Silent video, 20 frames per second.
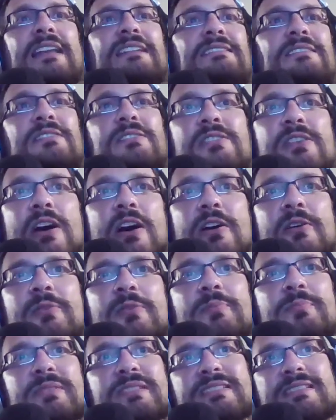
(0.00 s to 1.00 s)
no
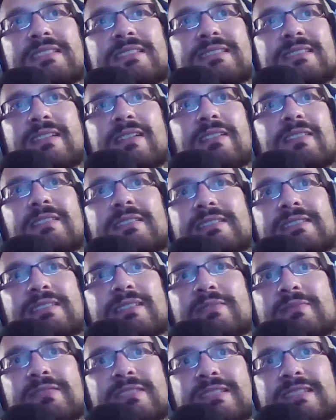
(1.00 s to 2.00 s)
business calling
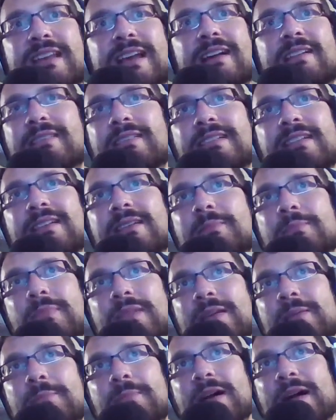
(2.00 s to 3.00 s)
itself a stout in
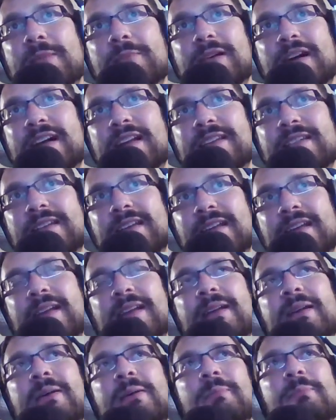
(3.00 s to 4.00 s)
my mind.
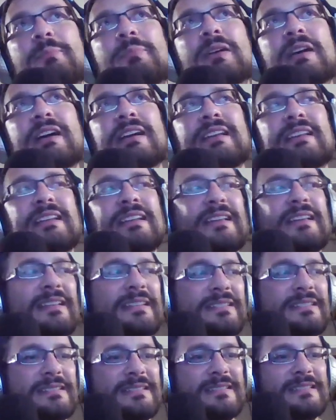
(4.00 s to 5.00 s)
But
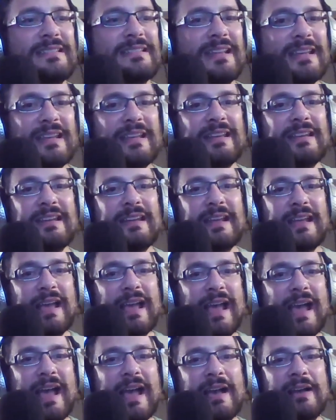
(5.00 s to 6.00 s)
it did
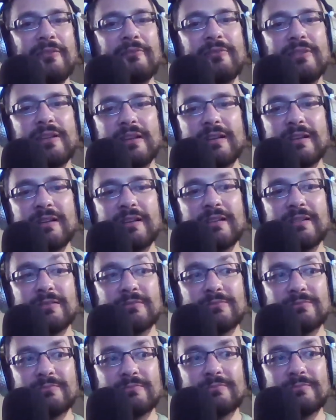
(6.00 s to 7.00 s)
have a
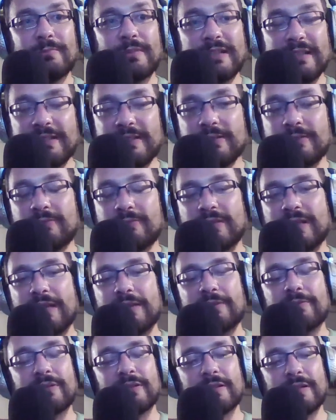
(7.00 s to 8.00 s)
really good
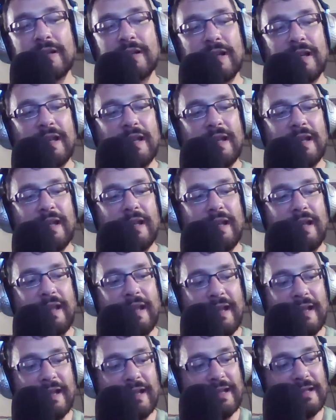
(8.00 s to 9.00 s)
flavor,
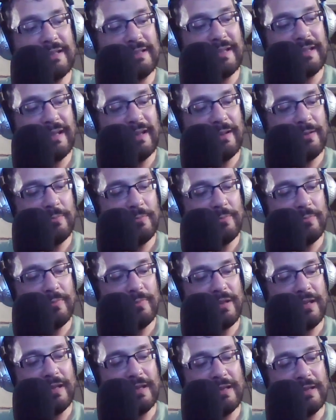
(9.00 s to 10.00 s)
and it
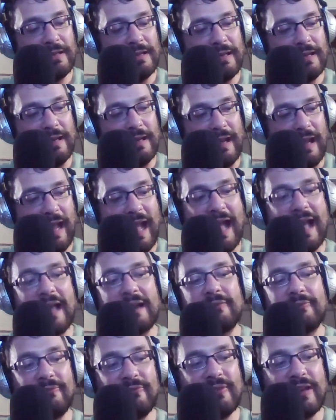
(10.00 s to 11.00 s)
had
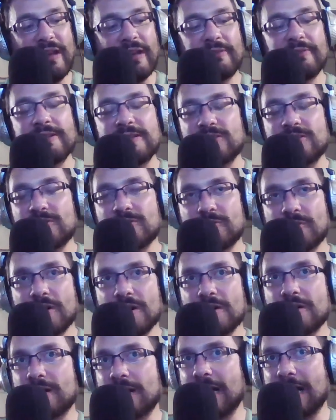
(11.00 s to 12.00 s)
a very
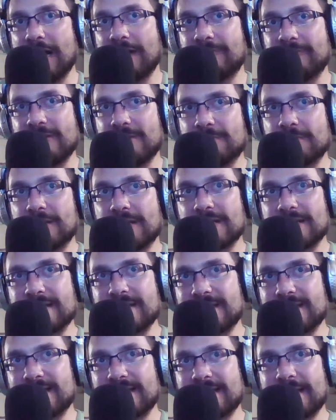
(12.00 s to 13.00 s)
strong coffee
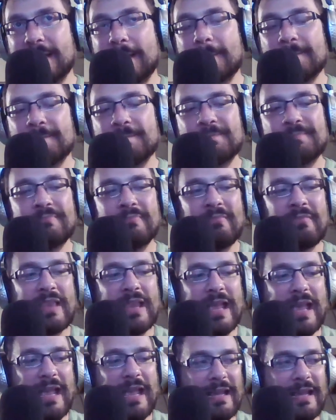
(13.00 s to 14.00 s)
presence,
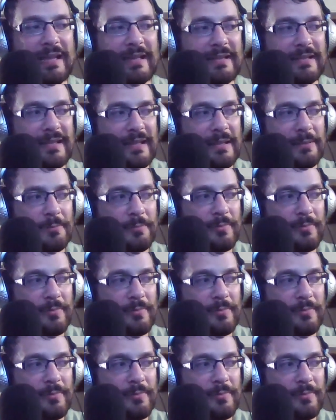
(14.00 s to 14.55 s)
and it